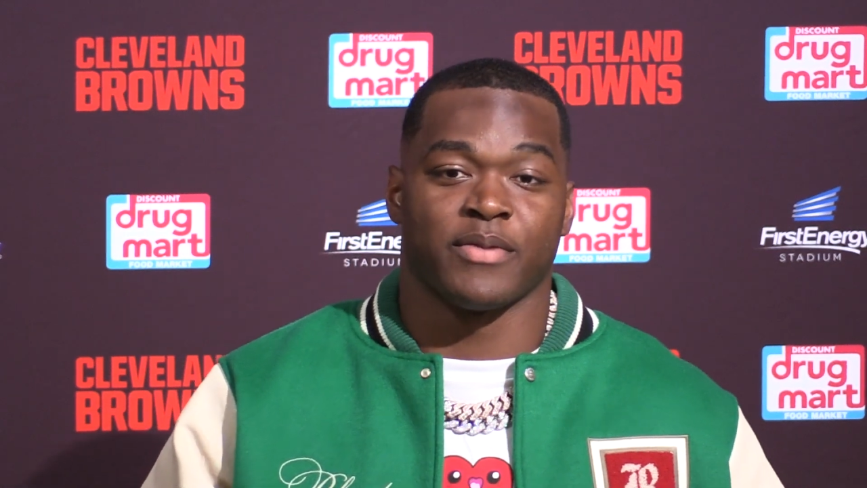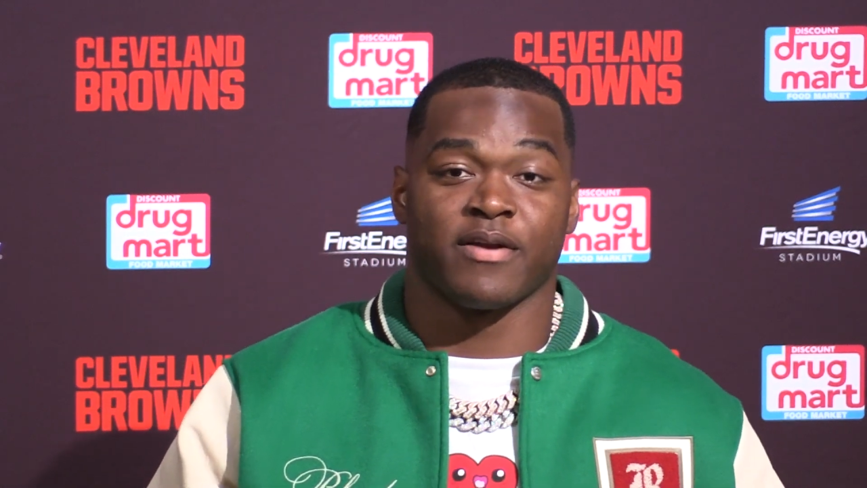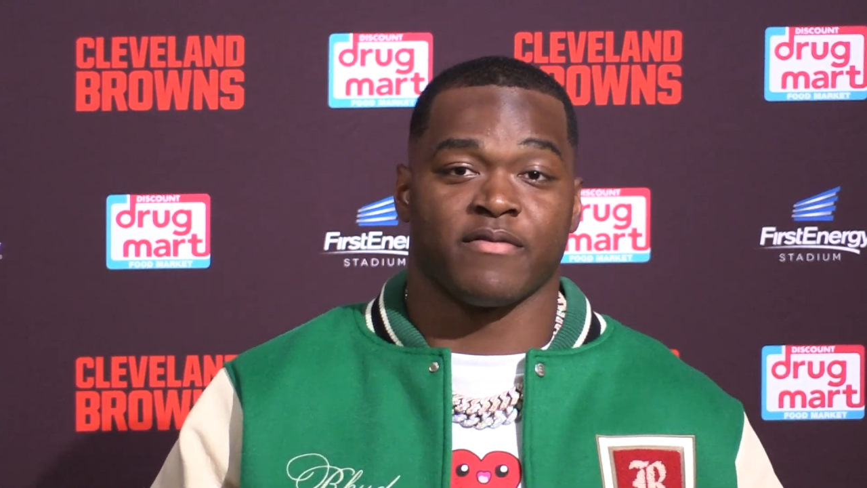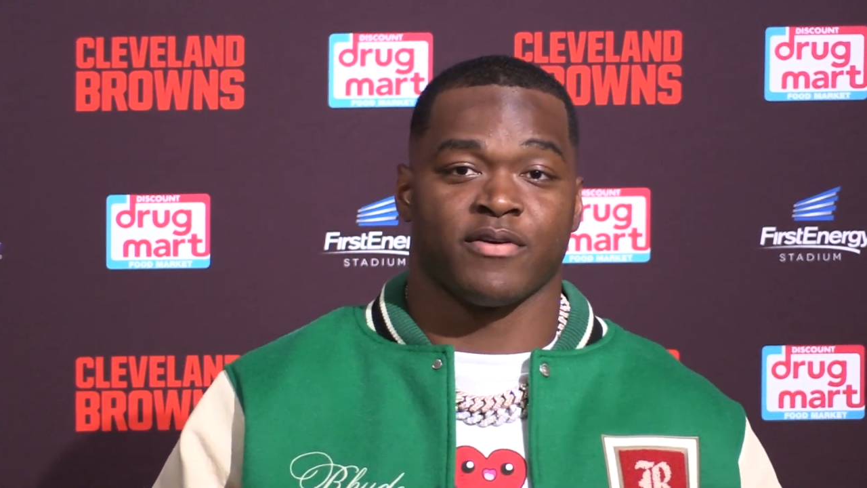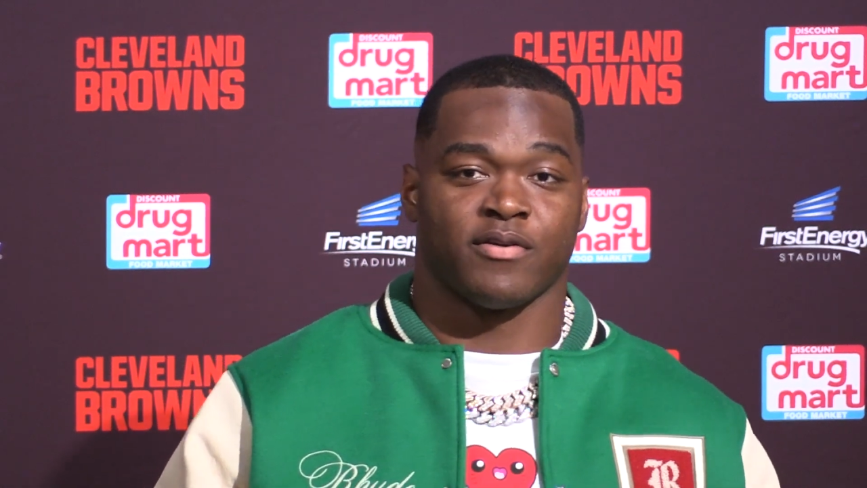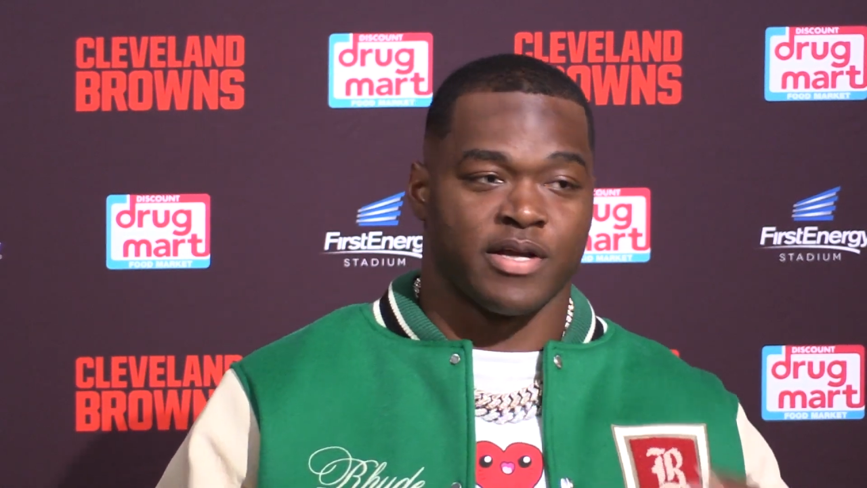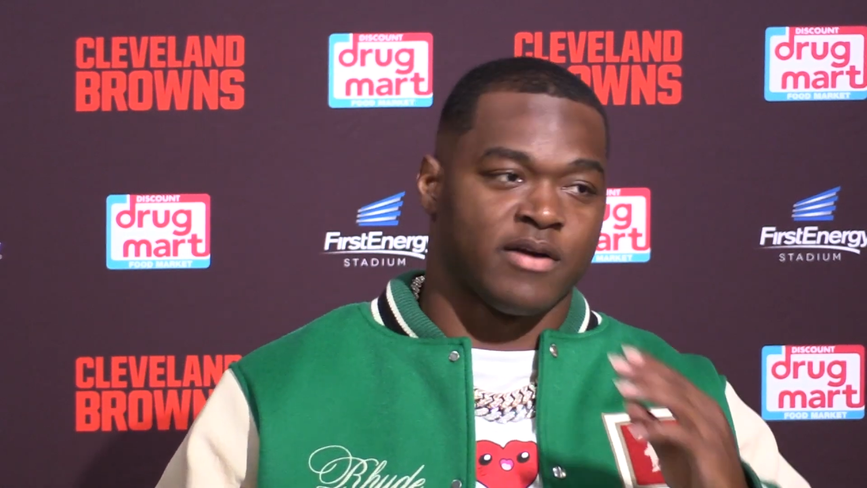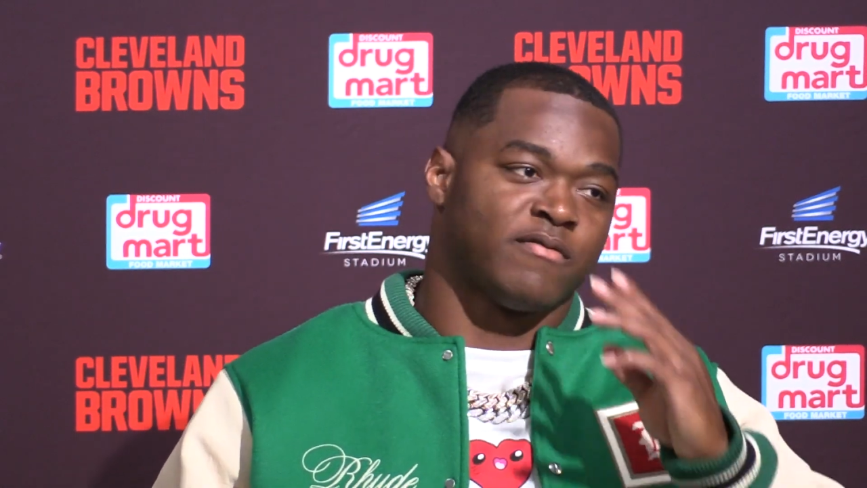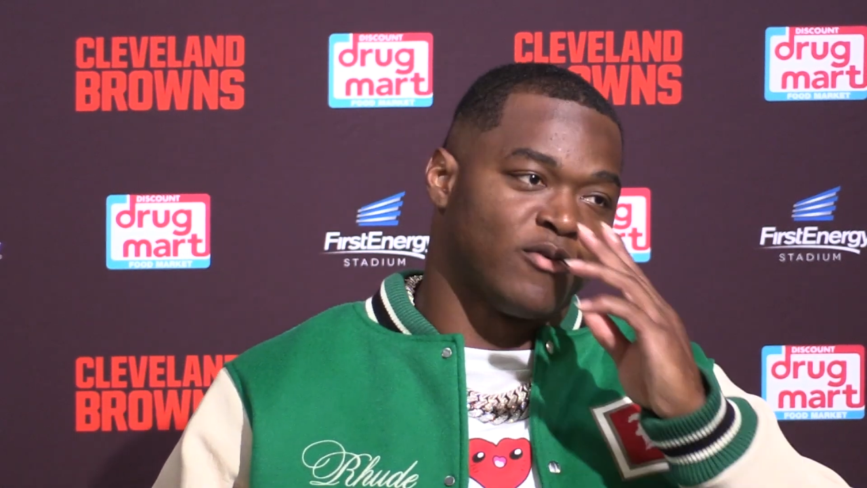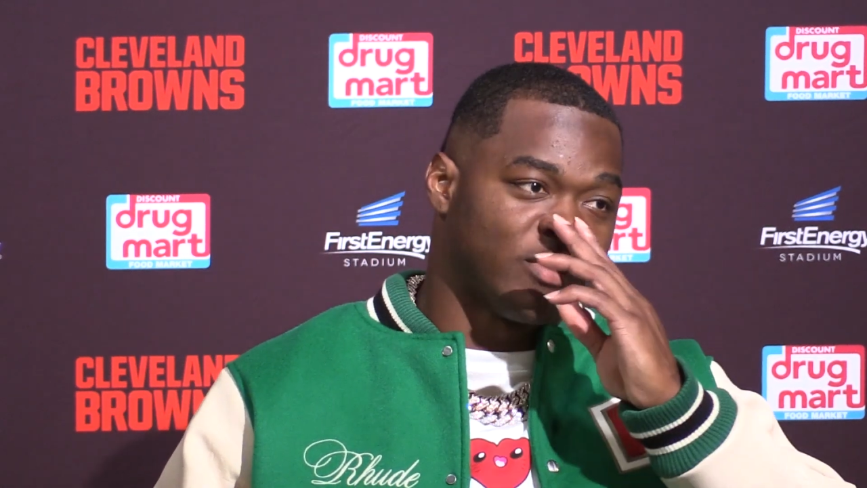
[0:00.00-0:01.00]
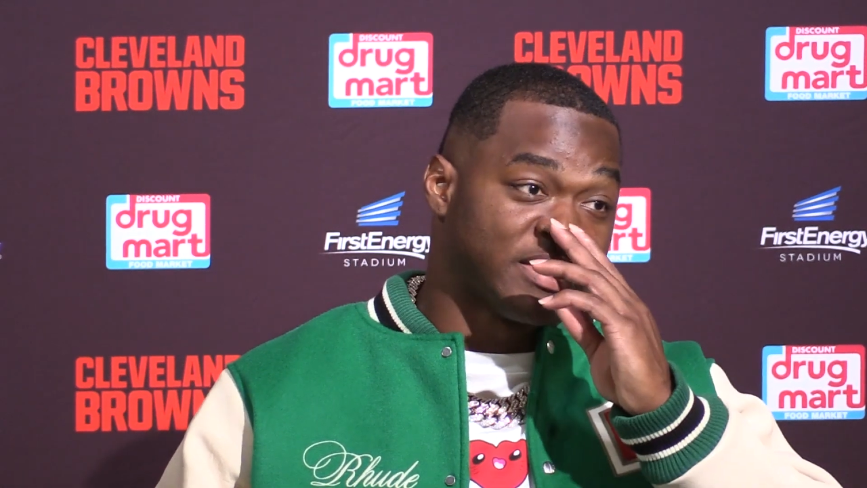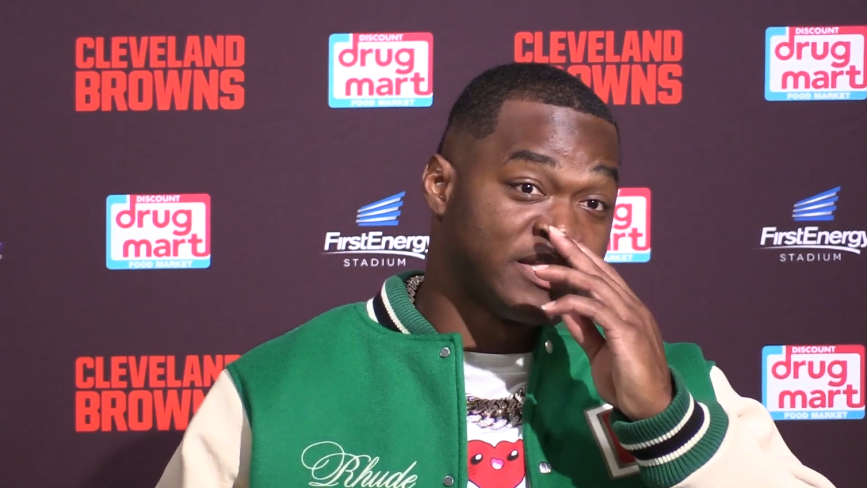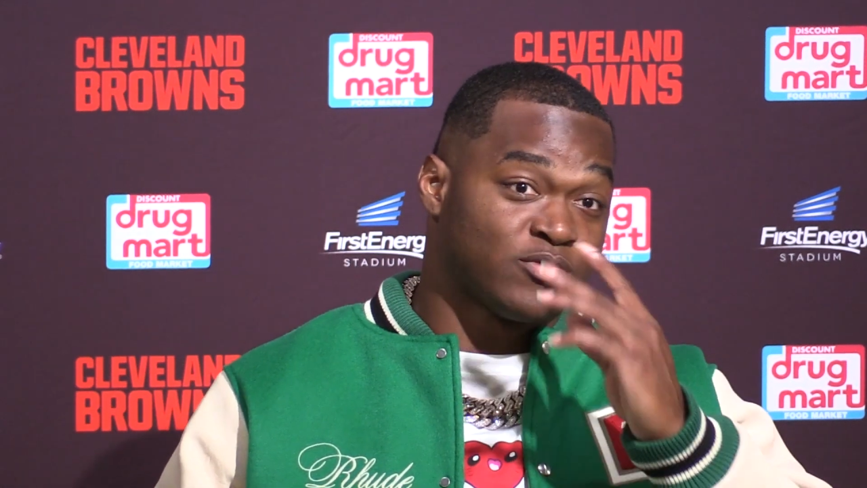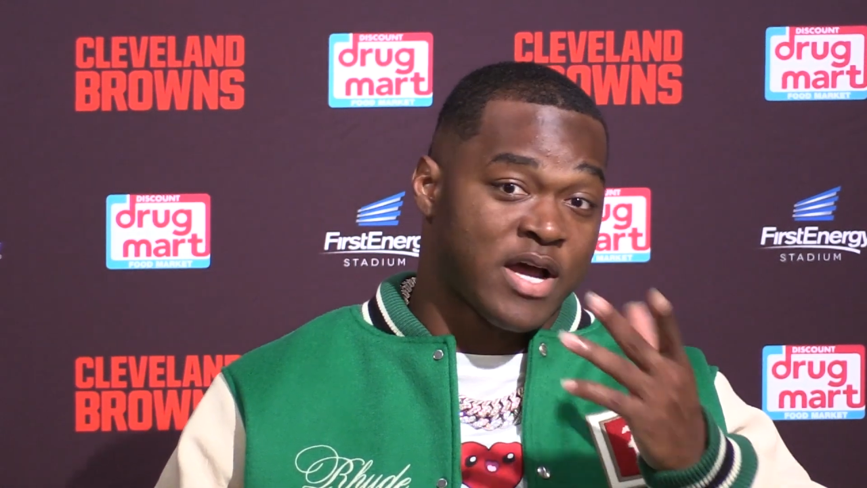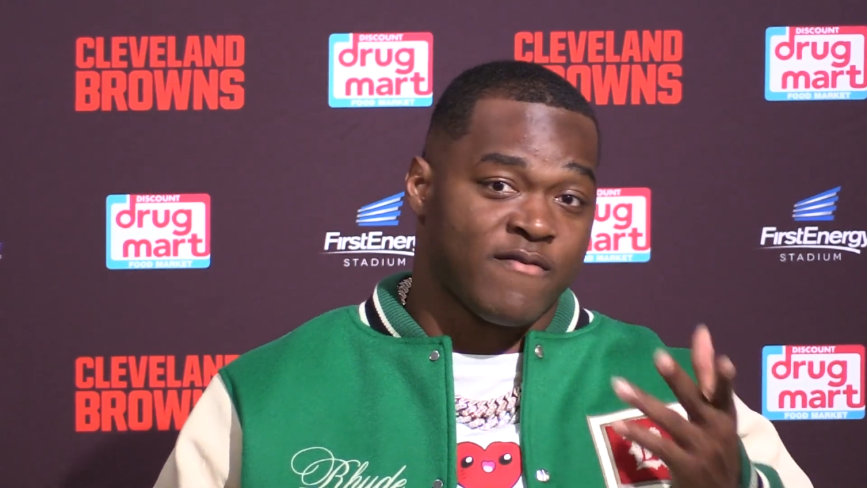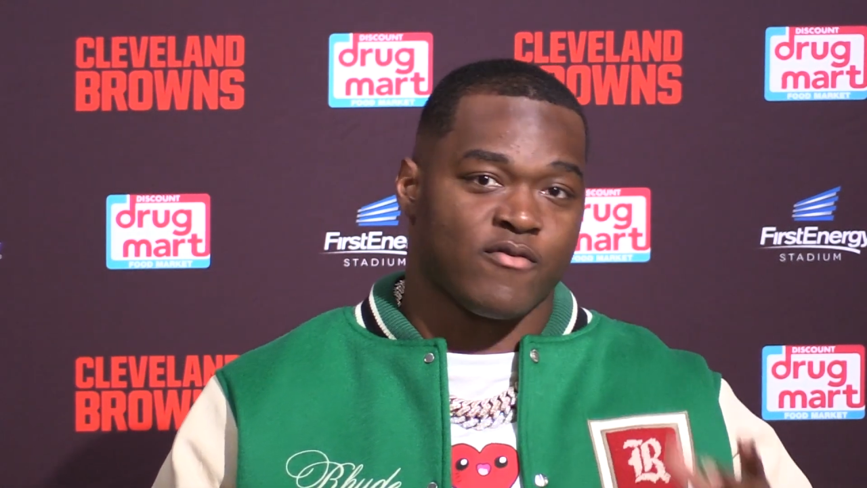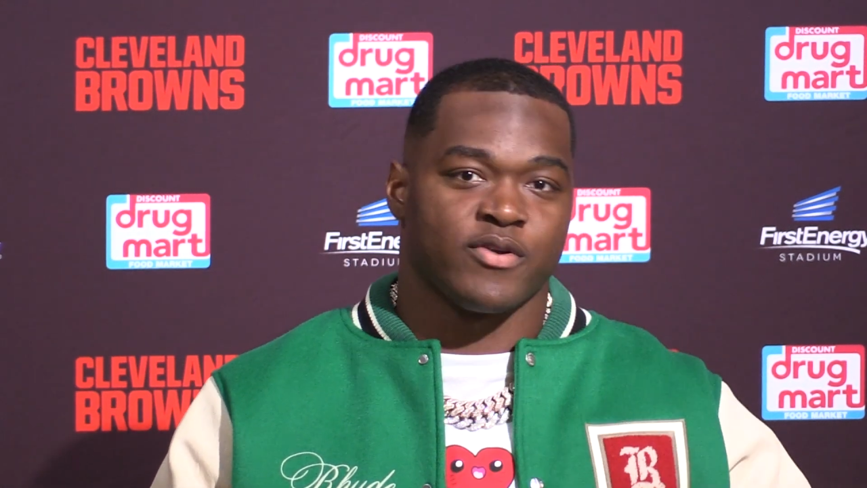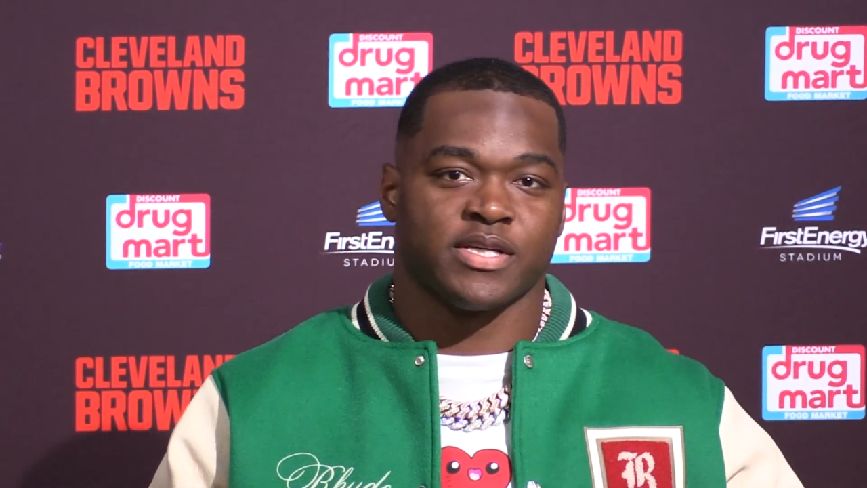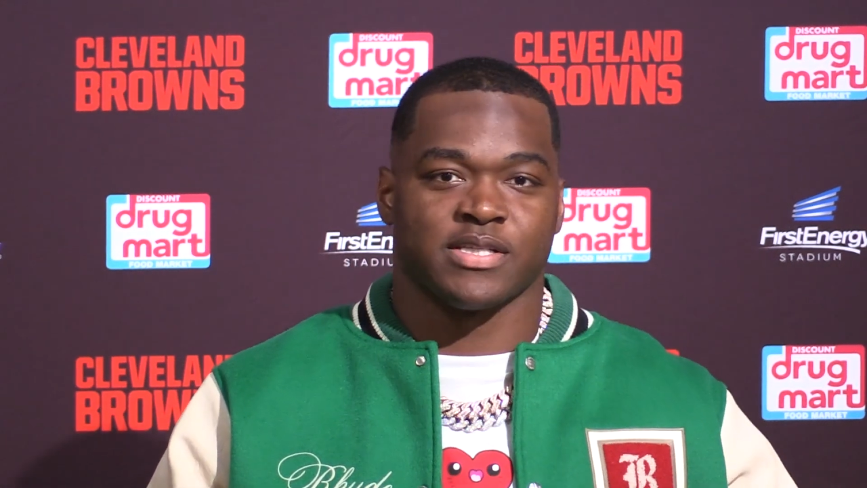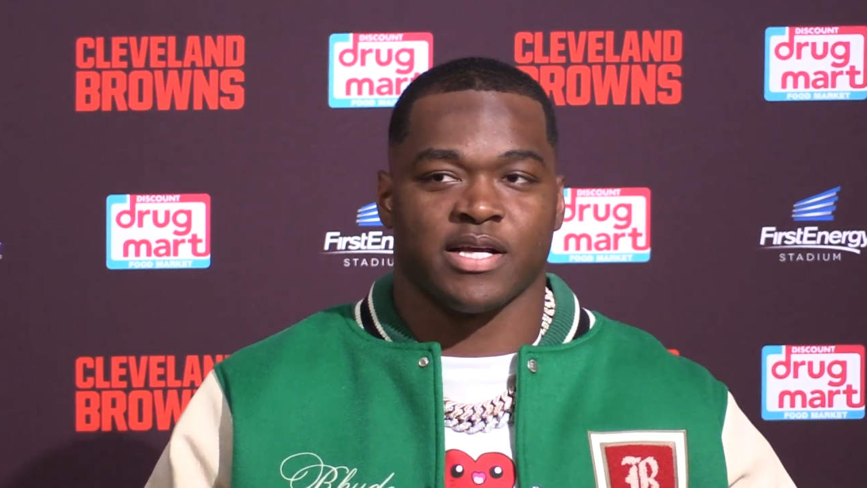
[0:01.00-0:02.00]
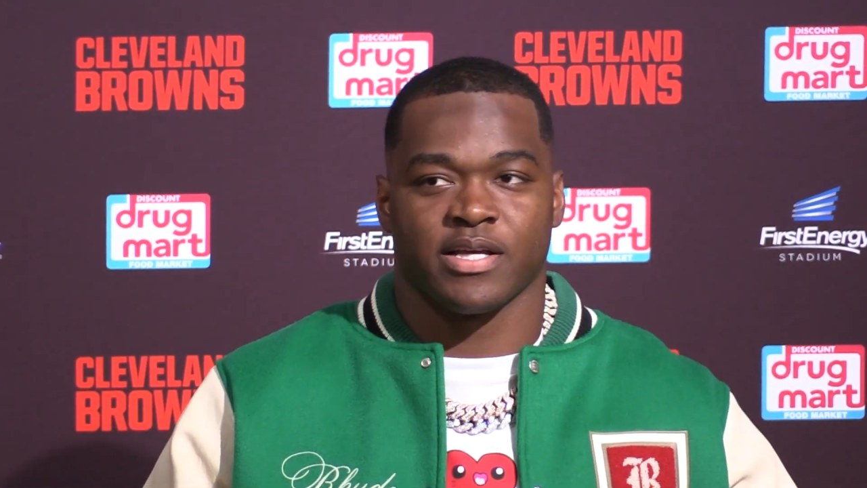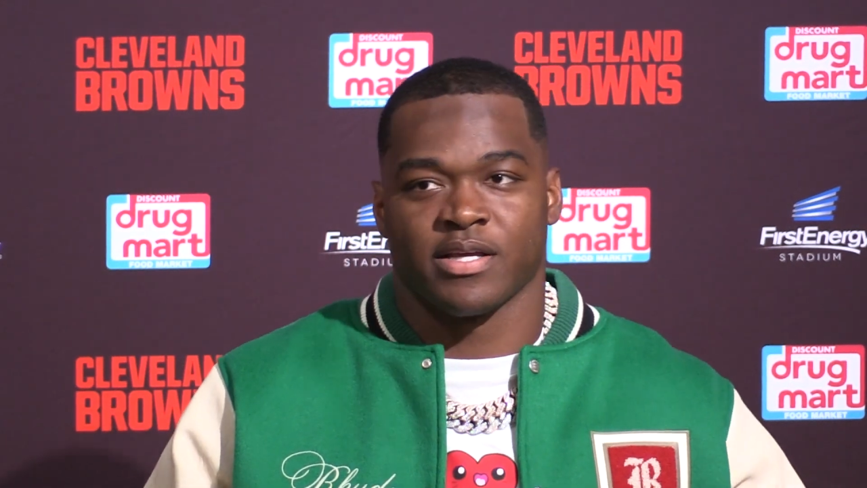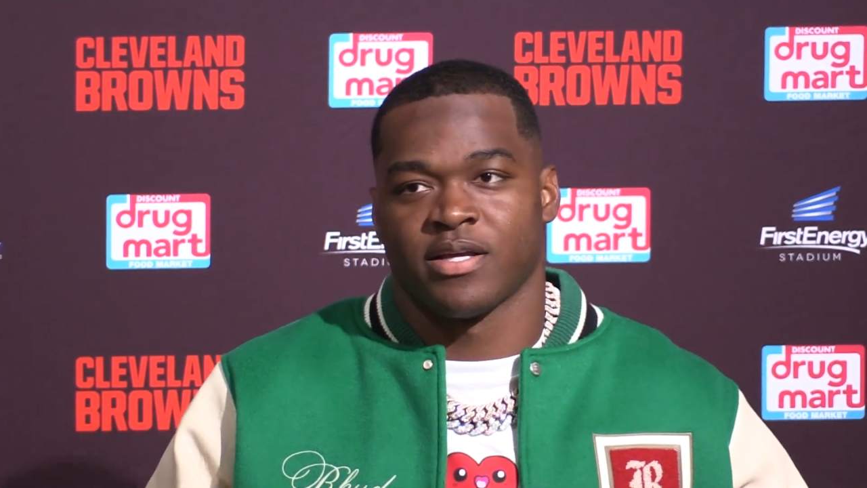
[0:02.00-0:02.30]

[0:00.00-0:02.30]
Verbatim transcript: better feel now for what this rivalry is like.